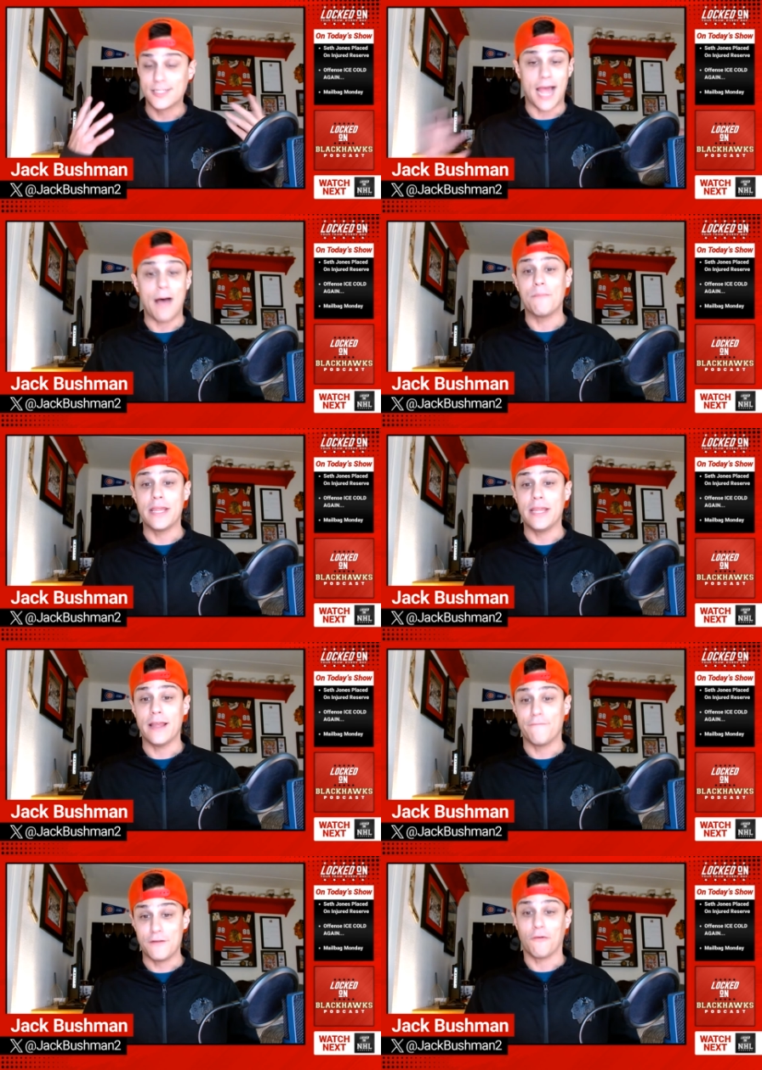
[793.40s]
Stop me
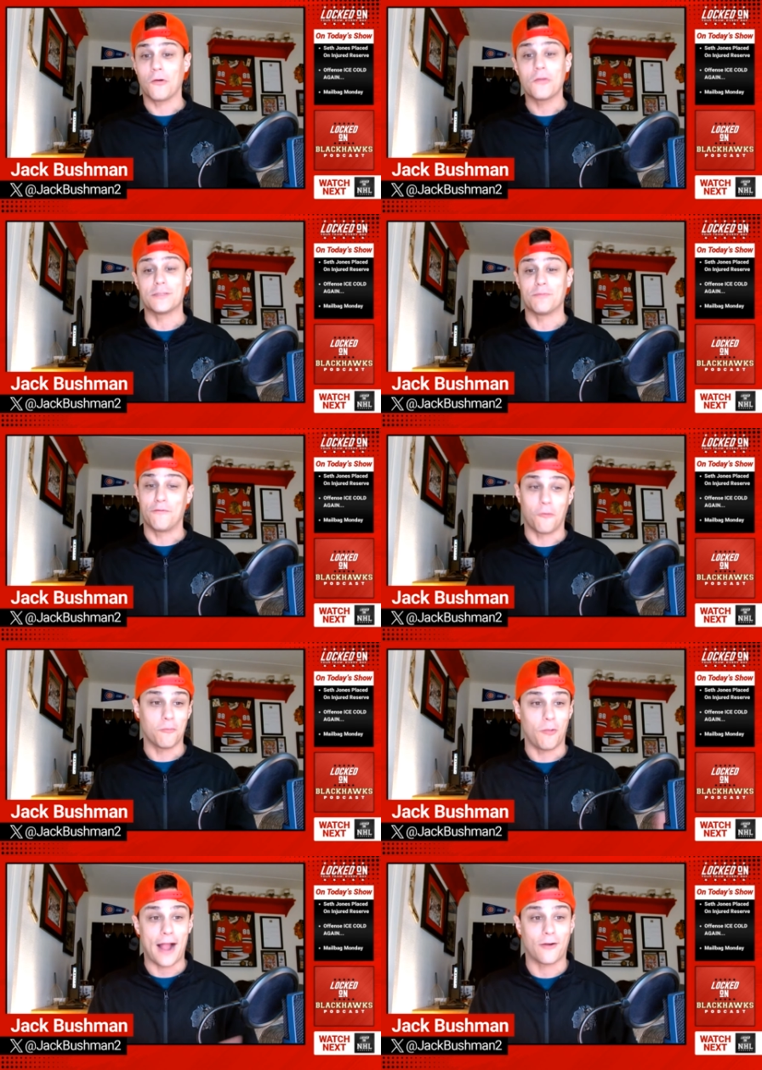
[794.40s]
if you've heard this
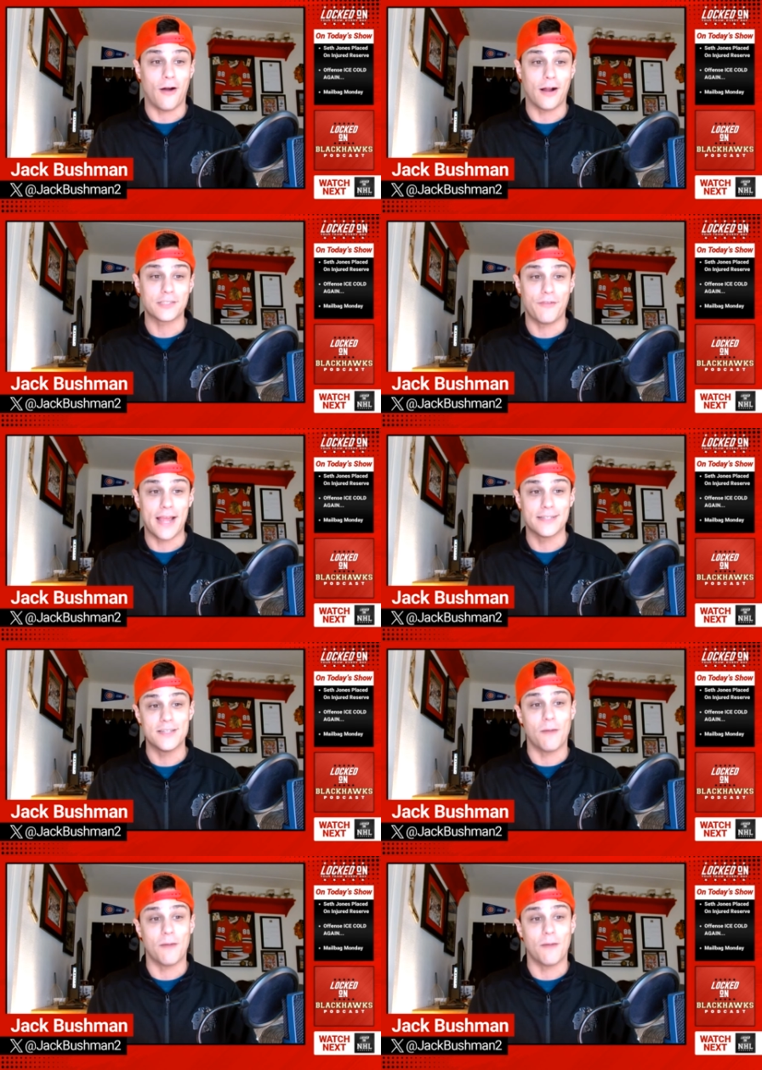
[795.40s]
before, Blackhawks fans.